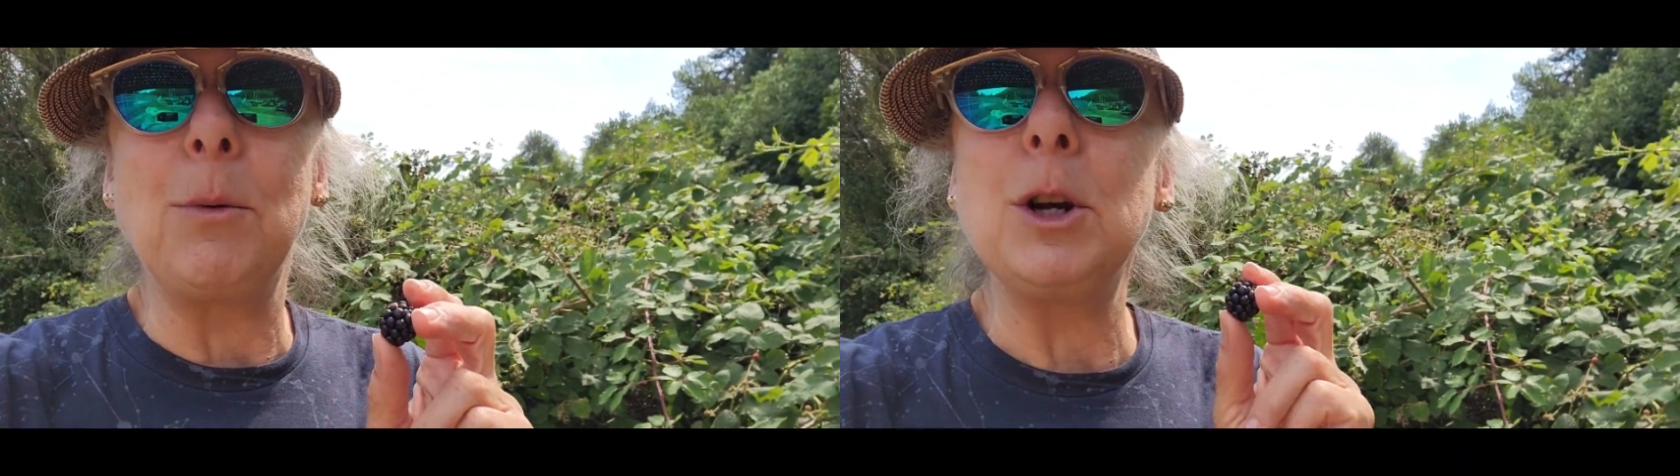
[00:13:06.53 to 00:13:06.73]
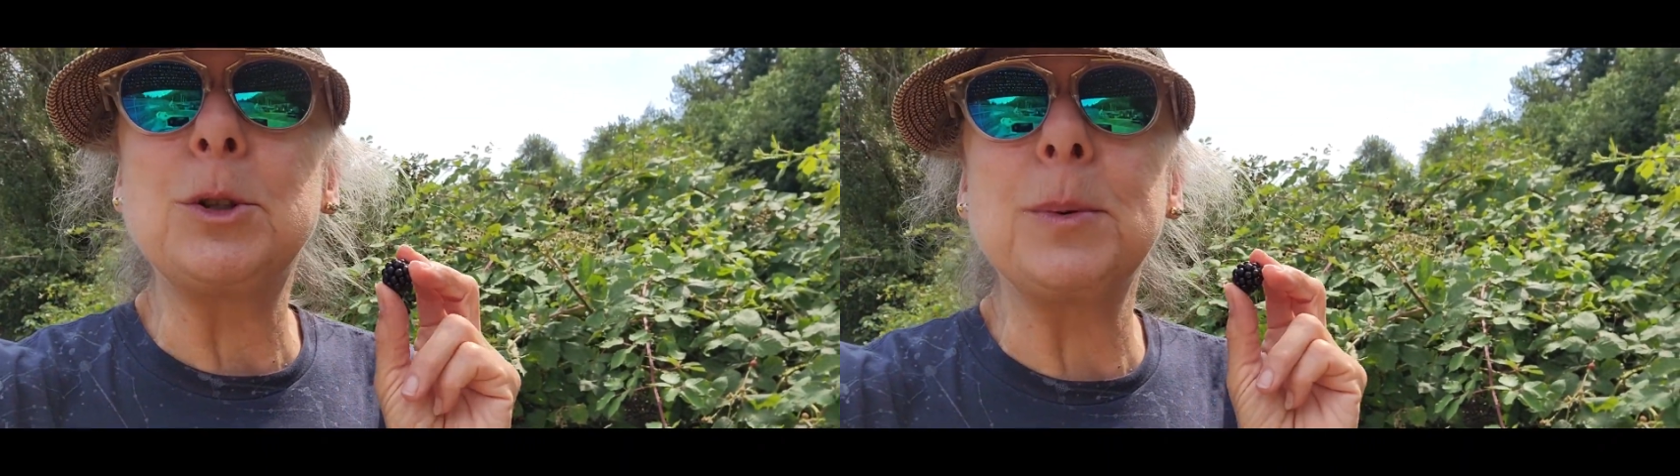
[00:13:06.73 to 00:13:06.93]

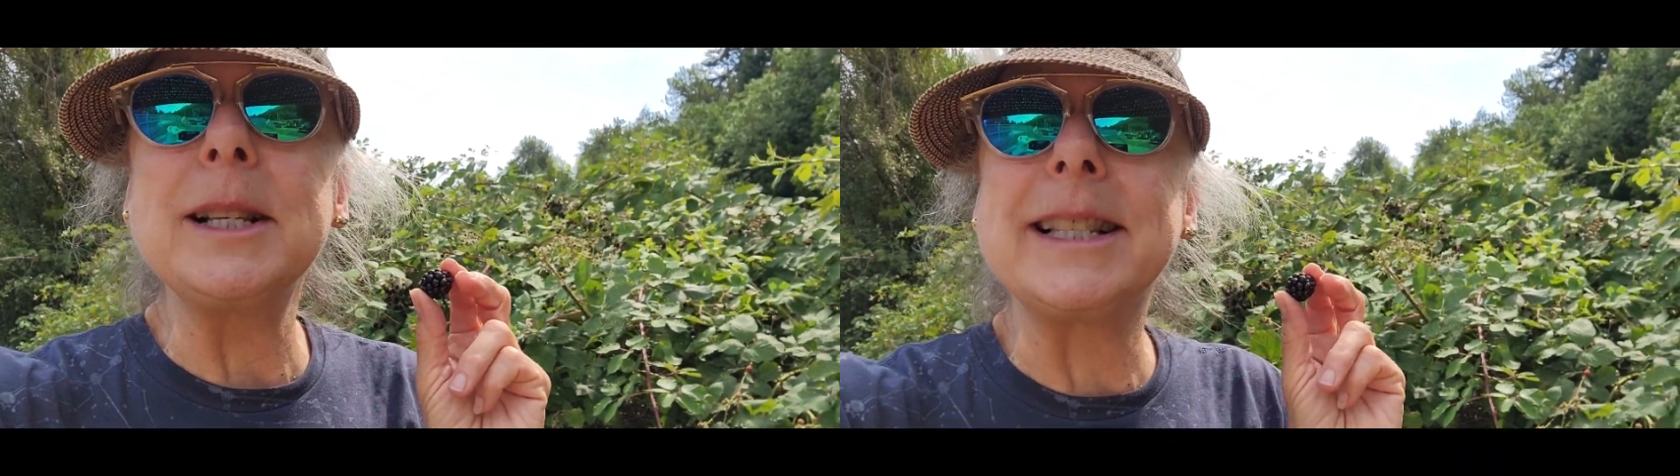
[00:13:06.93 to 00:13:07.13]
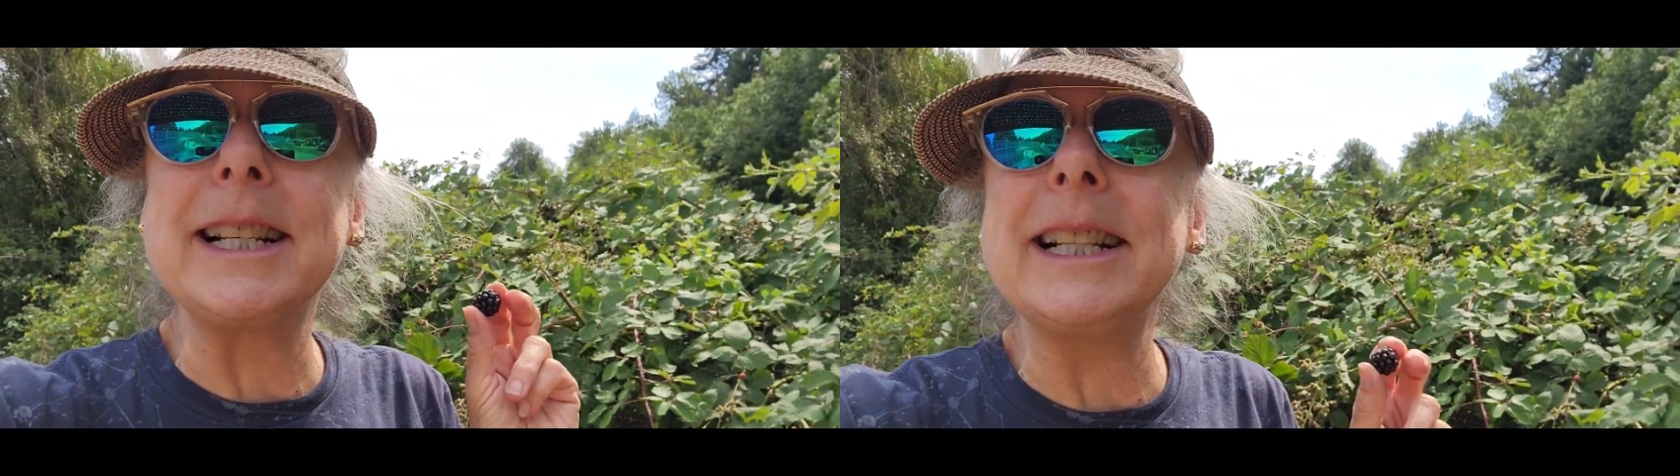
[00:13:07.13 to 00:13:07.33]
which
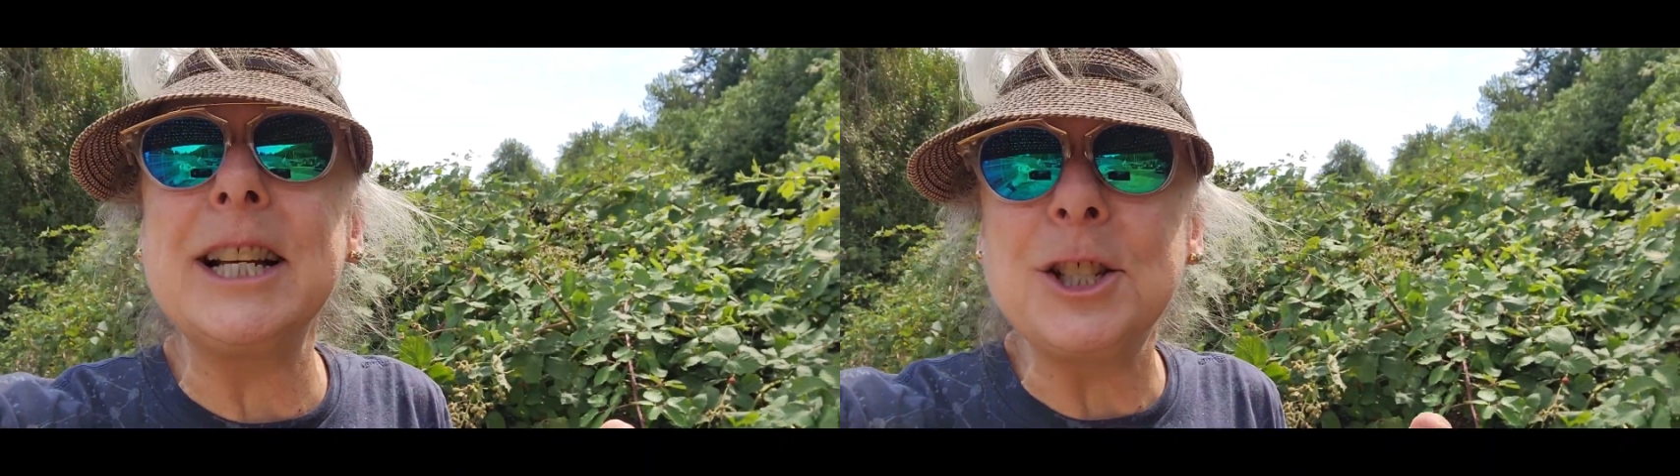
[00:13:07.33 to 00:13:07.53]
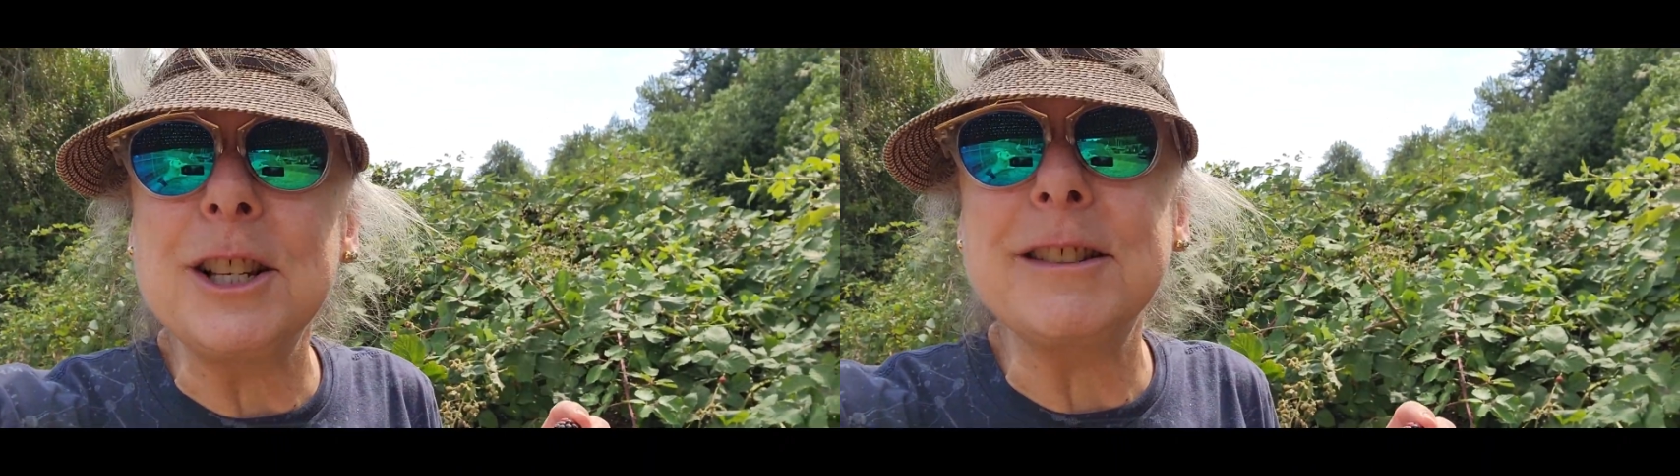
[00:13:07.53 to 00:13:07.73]
was
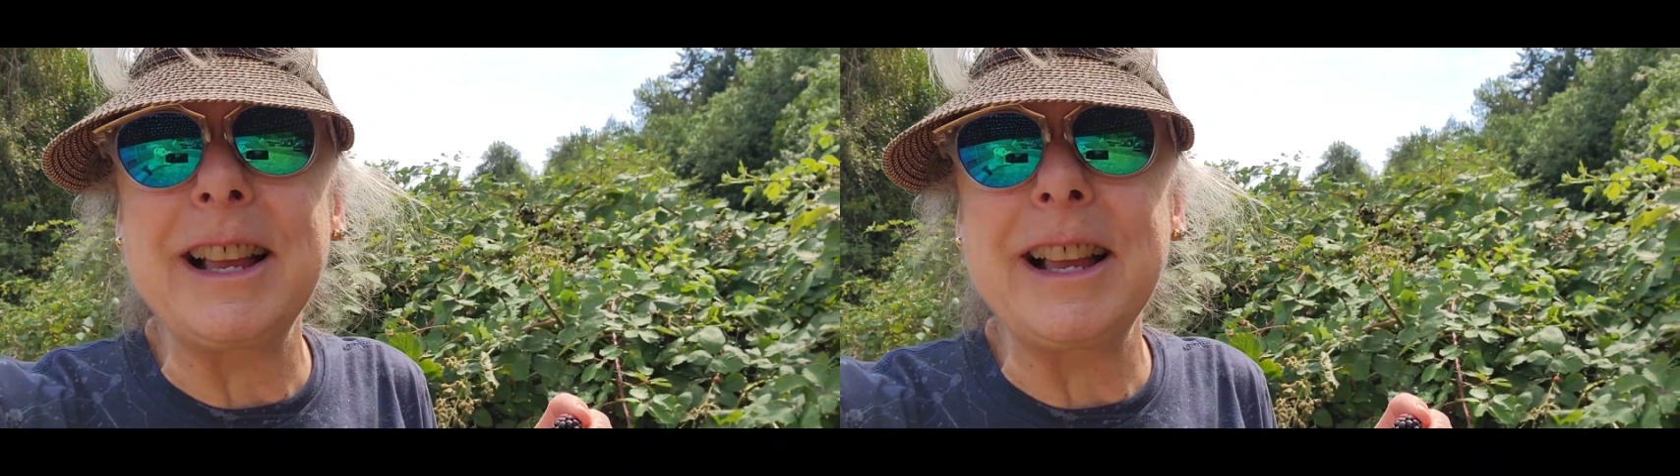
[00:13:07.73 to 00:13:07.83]
delicious,